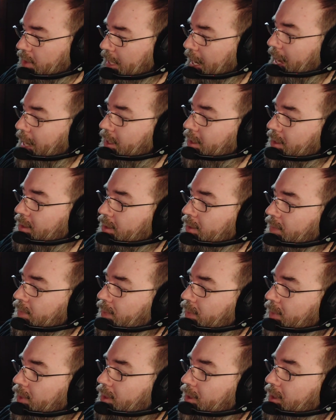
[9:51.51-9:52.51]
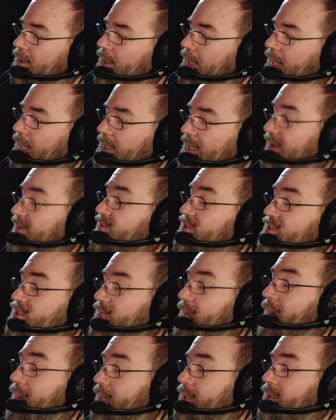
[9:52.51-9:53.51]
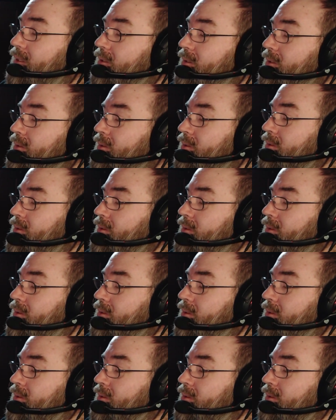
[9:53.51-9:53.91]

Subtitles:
not a left sock,